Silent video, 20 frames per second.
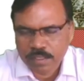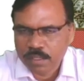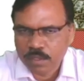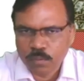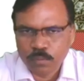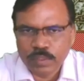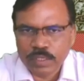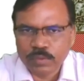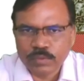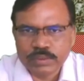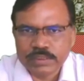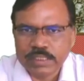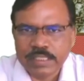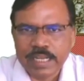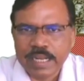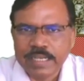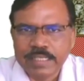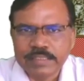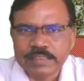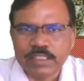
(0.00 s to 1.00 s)
We have seen
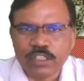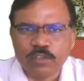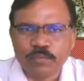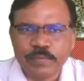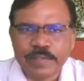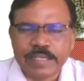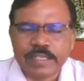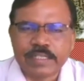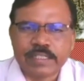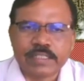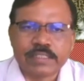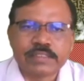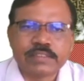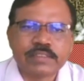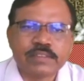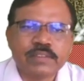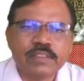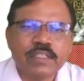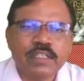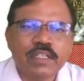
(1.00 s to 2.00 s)
addition of
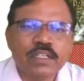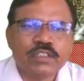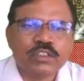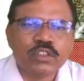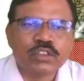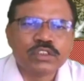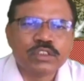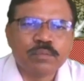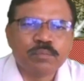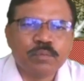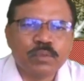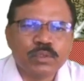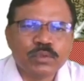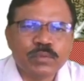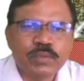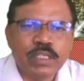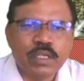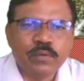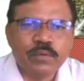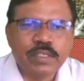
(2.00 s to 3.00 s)
vectors. So suppose
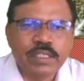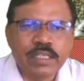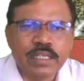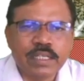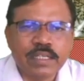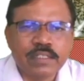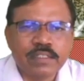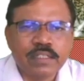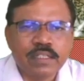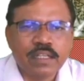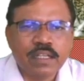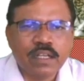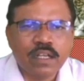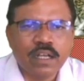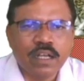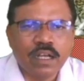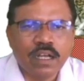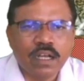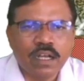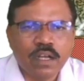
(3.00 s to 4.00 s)
we have here
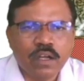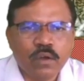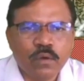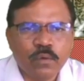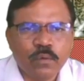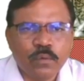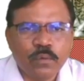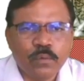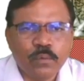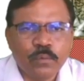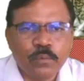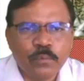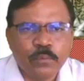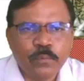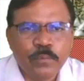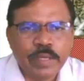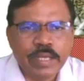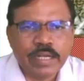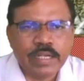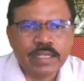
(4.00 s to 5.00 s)

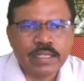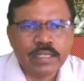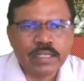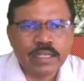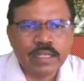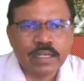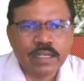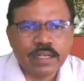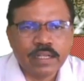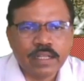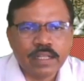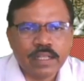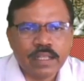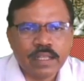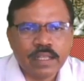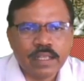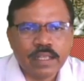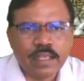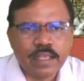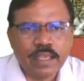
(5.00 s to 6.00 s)
vector
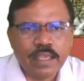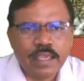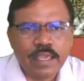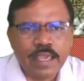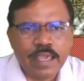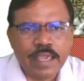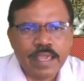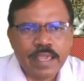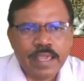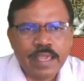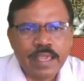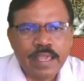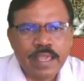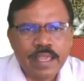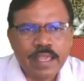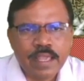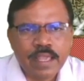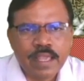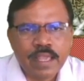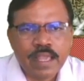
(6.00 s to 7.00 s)

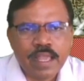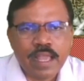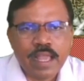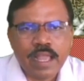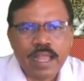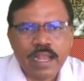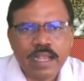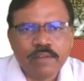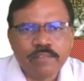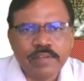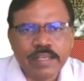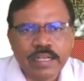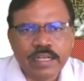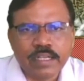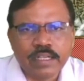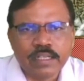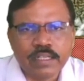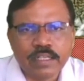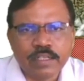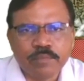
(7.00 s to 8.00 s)
A and
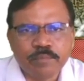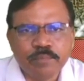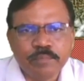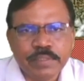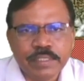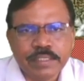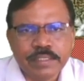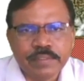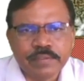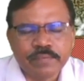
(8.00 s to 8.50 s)
vector B,